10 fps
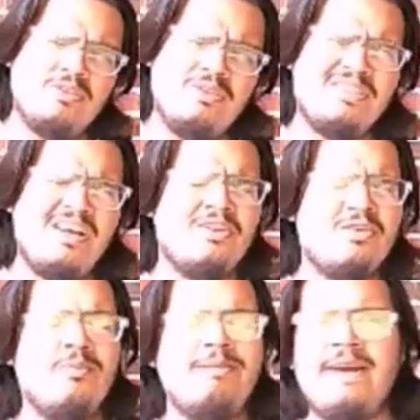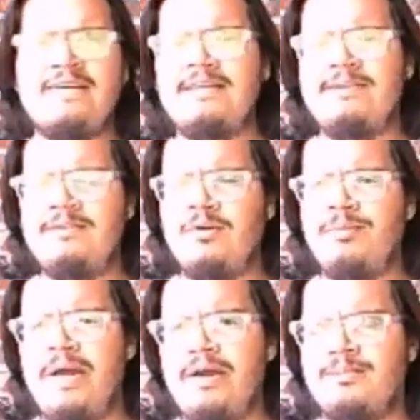So let's kind of go back
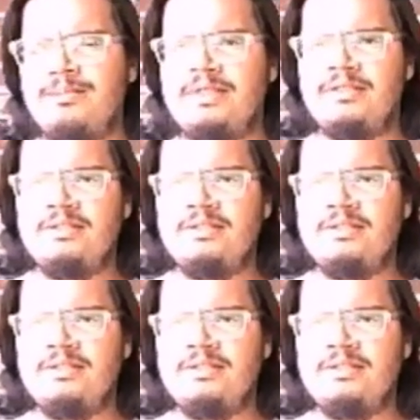a bit.